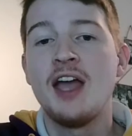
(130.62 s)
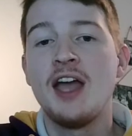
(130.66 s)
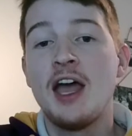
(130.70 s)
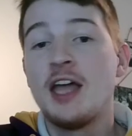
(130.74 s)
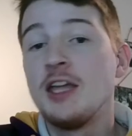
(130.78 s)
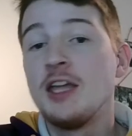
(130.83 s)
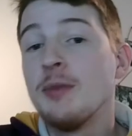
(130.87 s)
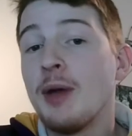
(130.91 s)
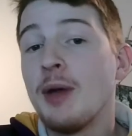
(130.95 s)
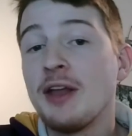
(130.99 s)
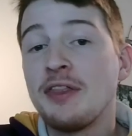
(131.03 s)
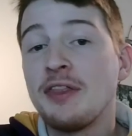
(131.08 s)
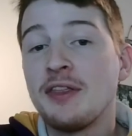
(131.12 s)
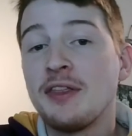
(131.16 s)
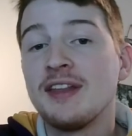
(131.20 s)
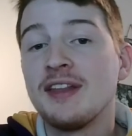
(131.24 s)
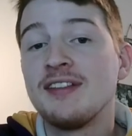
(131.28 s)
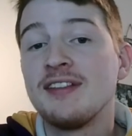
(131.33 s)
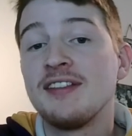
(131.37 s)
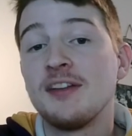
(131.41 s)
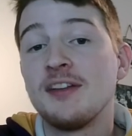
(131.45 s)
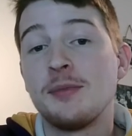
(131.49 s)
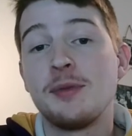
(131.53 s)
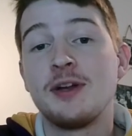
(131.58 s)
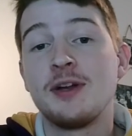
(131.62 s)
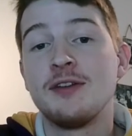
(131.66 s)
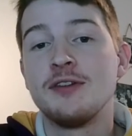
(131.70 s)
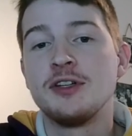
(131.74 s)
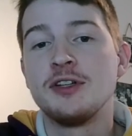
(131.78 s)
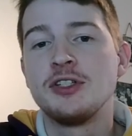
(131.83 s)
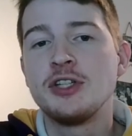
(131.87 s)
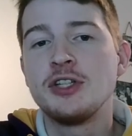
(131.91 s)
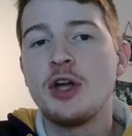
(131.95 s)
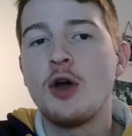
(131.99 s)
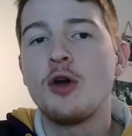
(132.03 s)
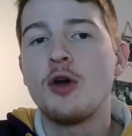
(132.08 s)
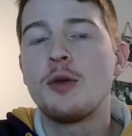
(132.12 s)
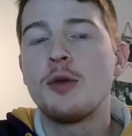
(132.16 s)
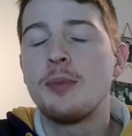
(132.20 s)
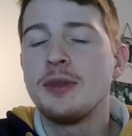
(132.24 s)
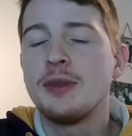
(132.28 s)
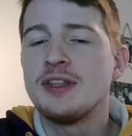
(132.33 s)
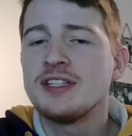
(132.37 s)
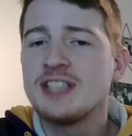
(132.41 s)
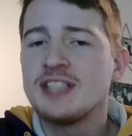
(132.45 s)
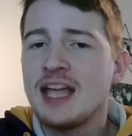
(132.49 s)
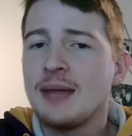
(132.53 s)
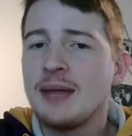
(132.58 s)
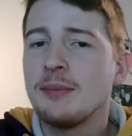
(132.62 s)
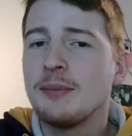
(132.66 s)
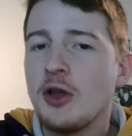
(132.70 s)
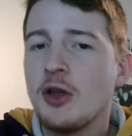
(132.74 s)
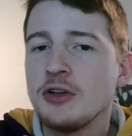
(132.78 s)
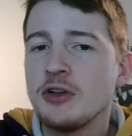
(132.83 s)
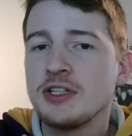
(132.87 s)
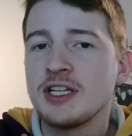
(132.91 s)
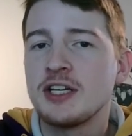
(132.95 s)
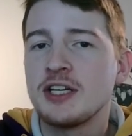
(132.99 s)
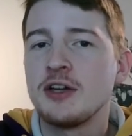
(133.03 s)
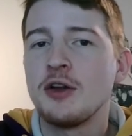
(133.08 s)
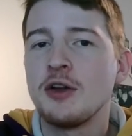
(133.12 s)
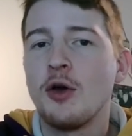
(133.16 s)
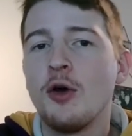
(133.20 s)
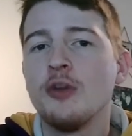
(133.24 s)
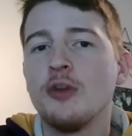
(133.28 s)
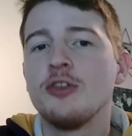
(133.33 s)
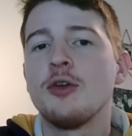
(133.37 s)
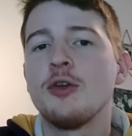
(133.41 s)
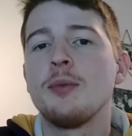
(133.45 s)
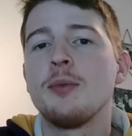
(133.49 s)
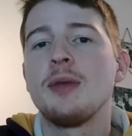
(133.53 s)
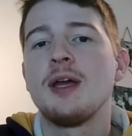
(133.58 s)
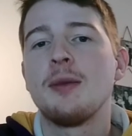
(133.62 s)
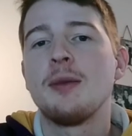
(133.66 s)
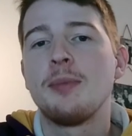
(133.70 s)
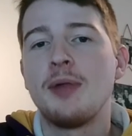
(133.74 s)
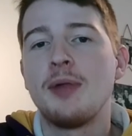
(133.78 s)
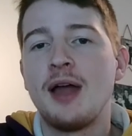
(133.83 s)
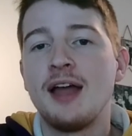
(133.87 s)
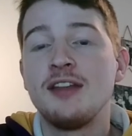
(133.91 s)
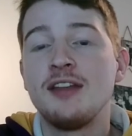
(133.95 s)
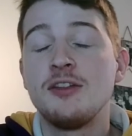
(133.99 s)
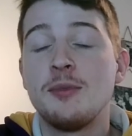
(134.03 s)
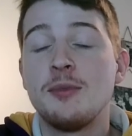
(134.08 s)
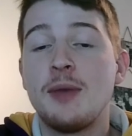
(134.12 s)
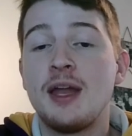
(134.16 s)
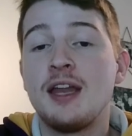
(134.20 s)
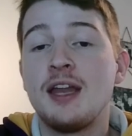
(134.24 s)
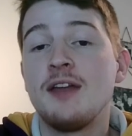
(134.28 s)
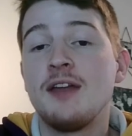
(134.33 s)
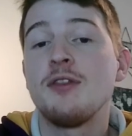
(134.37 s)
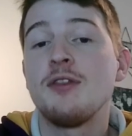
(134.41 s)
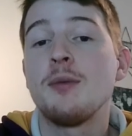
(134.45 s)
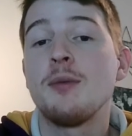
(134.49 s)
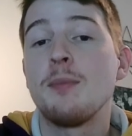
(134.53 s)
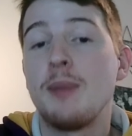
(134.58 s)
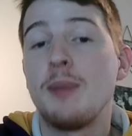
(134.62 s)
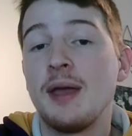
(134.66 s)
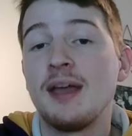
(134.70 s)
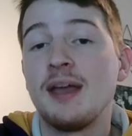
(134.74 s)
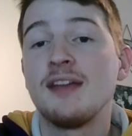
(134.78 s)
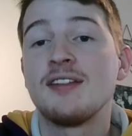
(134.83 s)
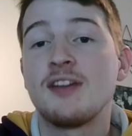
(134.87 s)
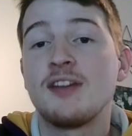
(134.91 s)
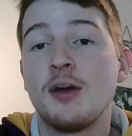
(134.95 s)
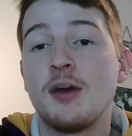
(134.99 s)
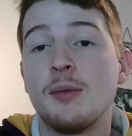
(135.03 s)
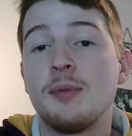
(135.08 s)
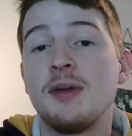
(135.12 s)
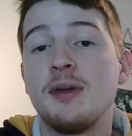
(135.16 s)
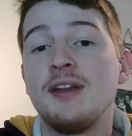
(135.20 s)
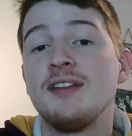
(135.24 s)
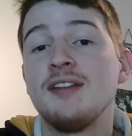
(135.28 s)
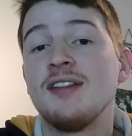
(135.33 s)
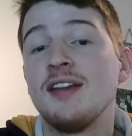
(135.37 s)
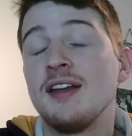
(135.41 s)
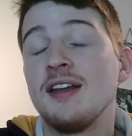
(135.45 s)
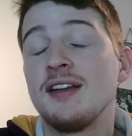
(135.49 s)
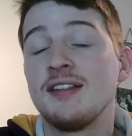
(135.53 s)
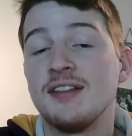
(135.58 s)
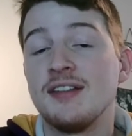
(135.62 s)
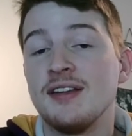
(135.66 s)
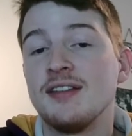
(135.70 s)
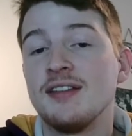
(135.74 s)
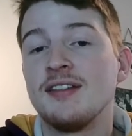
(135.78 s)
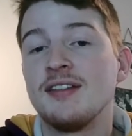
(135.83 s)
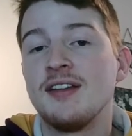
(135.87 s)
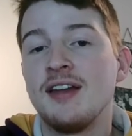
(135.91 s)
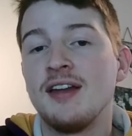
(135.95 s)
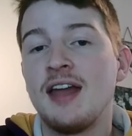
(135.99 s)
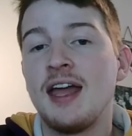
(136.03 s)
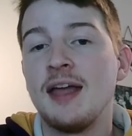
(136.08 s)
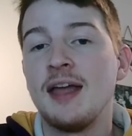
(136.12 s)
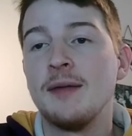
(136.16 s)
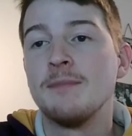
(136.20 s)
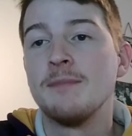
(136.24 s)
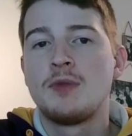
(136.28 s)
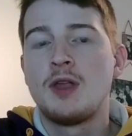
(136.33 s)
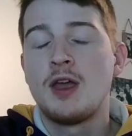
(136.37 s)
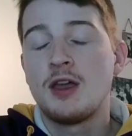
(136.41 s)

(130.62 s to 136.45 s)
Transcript: You might think this is a bit of a joke, but the same logic could also be applied to many of the biggest companies that exist today.